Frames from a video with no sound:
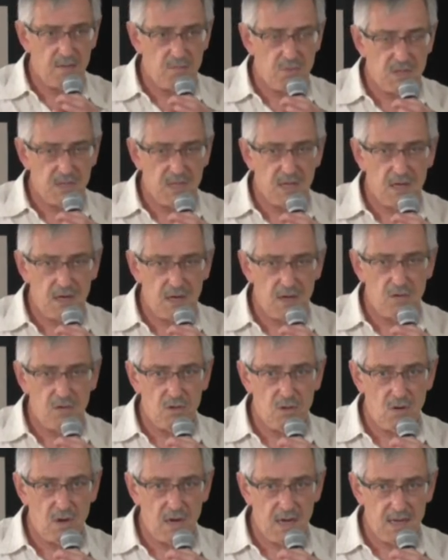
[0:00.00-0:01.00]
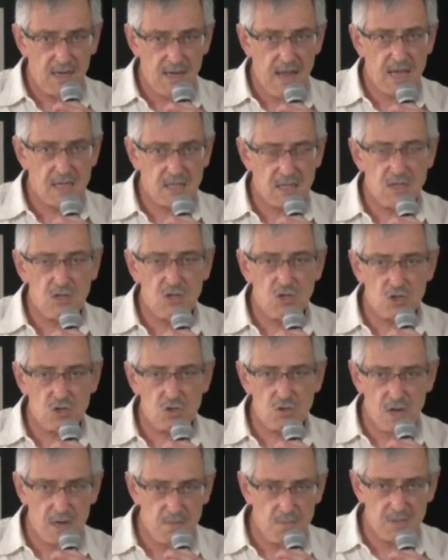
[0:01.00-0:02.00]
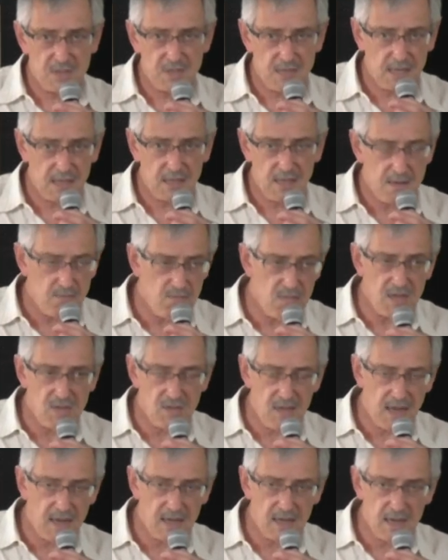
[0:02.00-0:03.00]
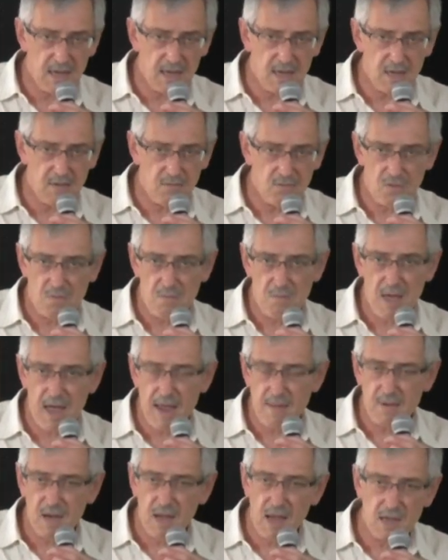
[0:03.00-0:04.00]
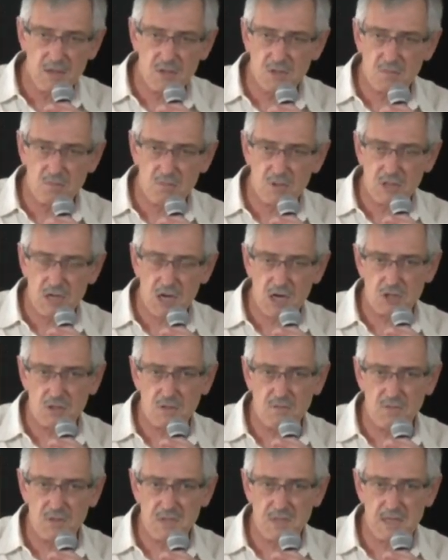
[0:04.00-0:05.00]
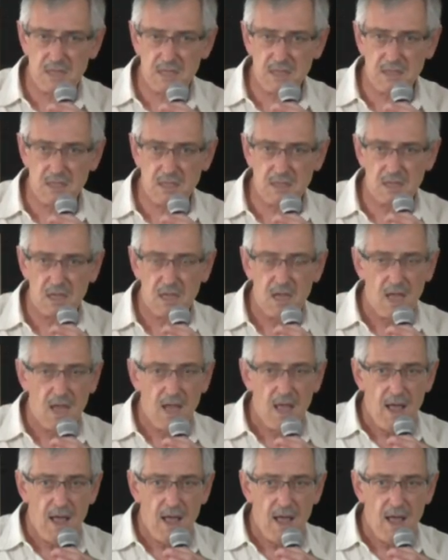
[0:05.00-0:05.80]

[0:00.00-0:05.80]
particularly in the oil and gas industry, particularly methane leaking from pipelines and production facilities,